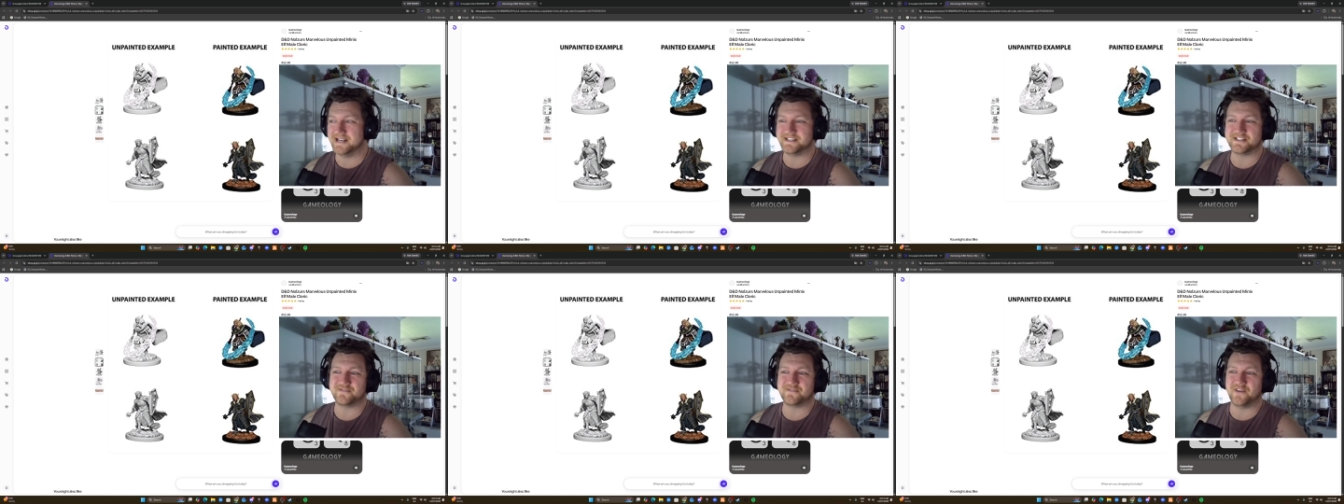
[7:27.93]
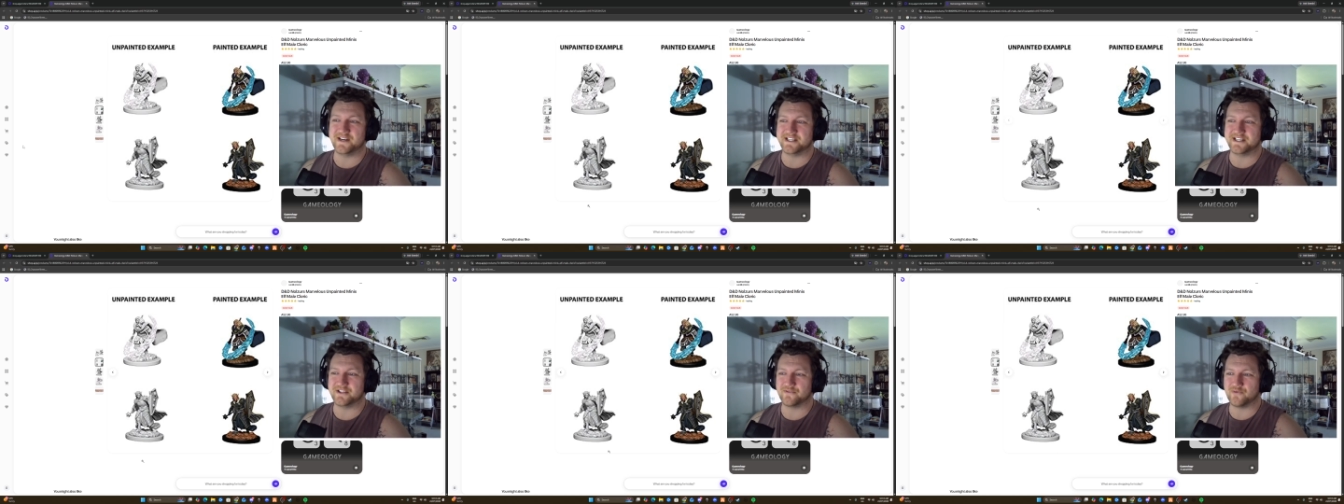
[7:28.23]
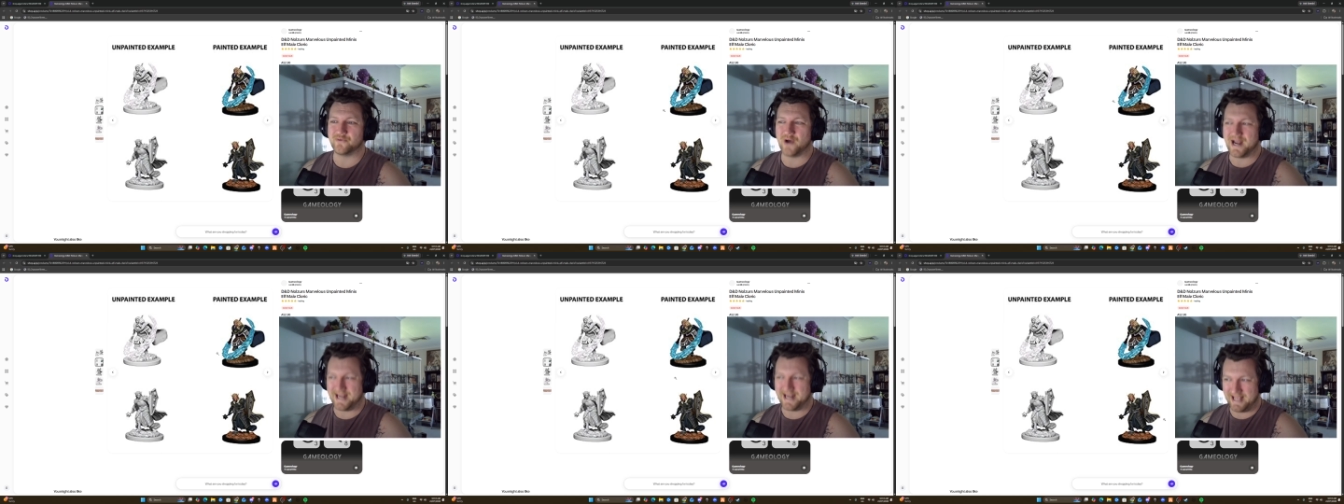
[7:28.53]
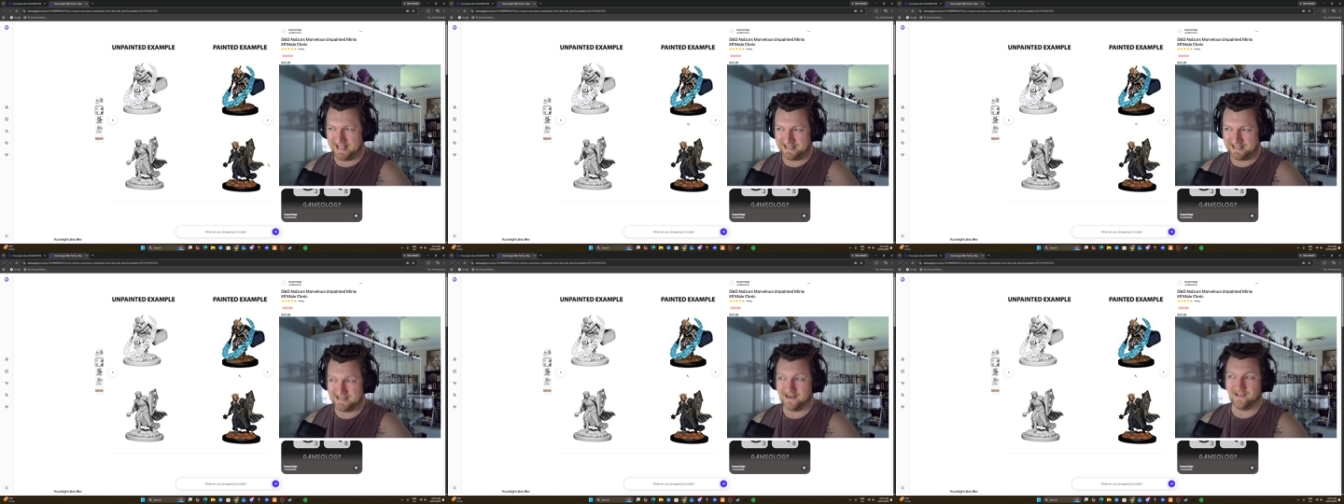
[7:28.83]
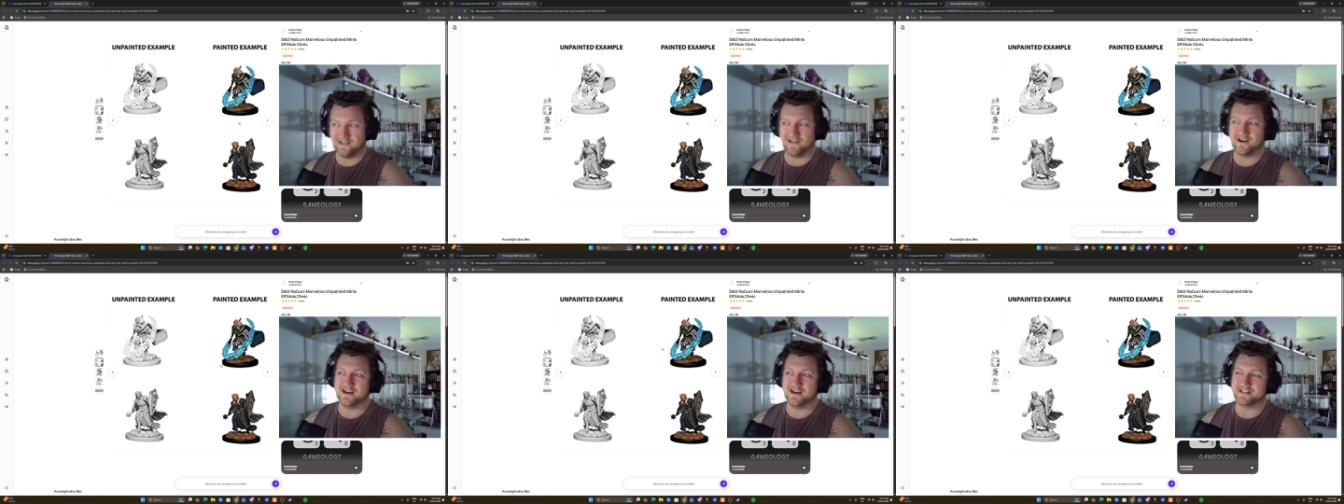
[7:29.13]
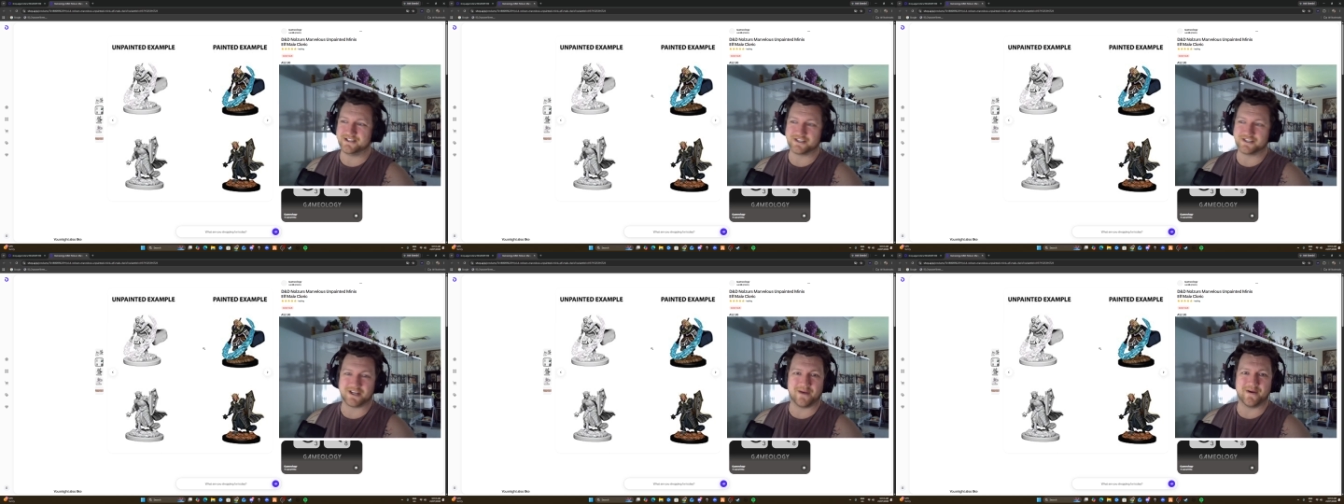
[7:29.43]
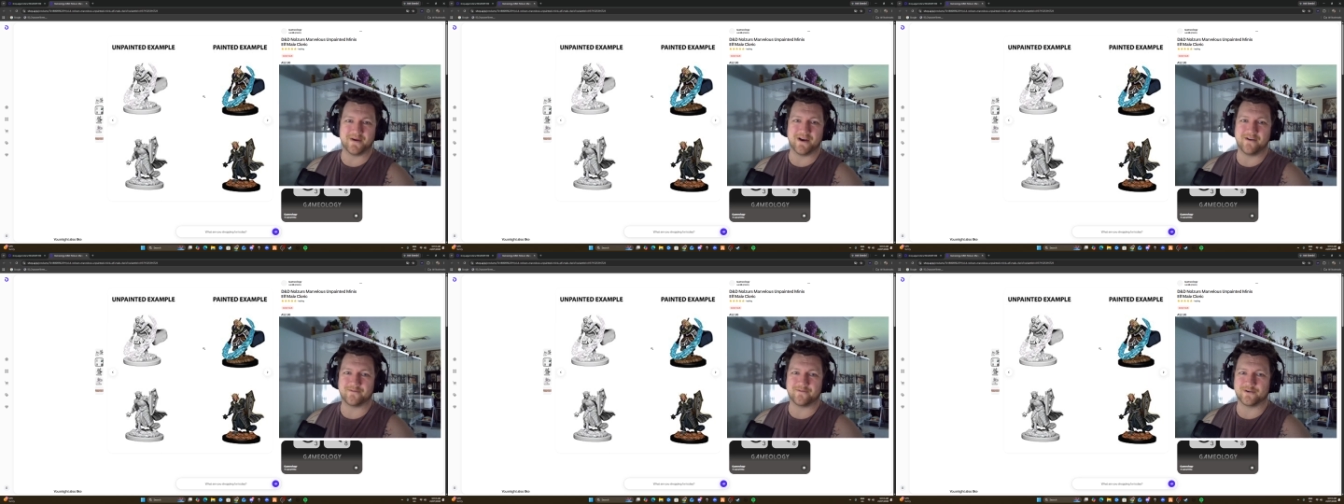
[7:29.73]
just finding the right ink color and just
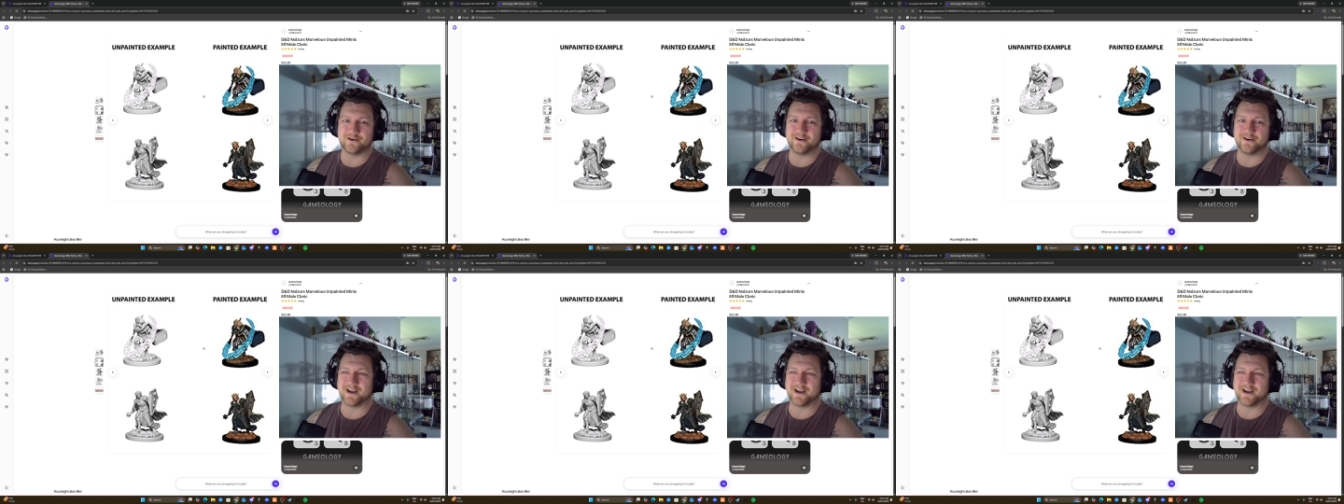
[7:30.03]
going over it.